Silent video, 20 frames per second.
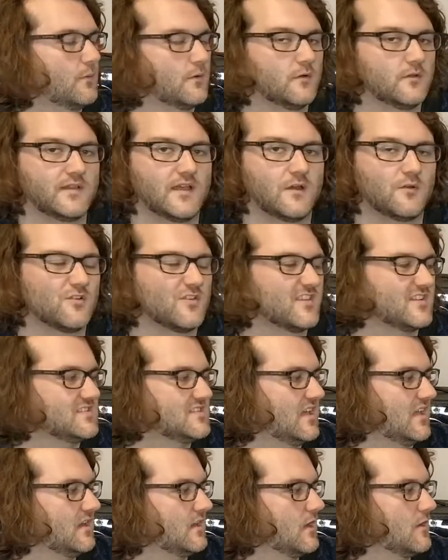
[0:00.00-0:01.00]
Now we're at the
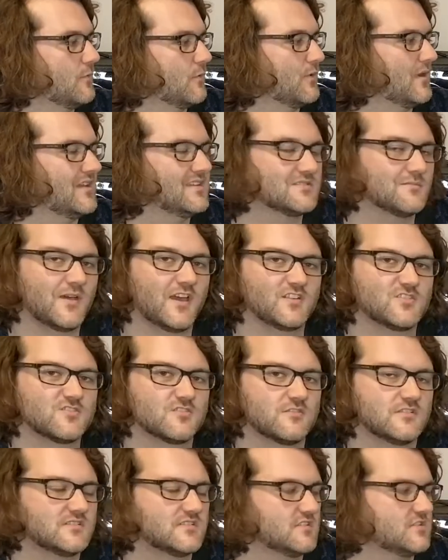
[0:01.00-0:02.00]
D note, we need to make sure
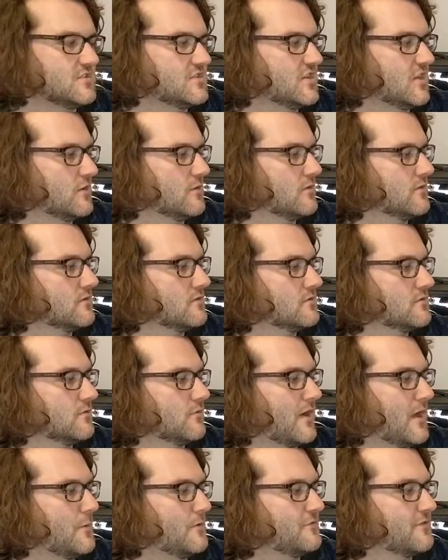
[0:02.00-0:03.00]
it's in tune.
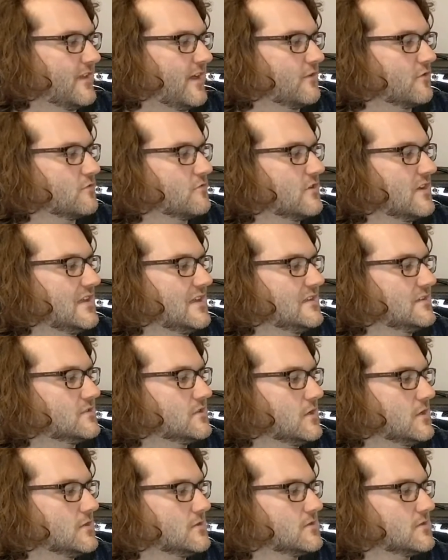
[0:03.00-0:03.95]
Around into that green dot.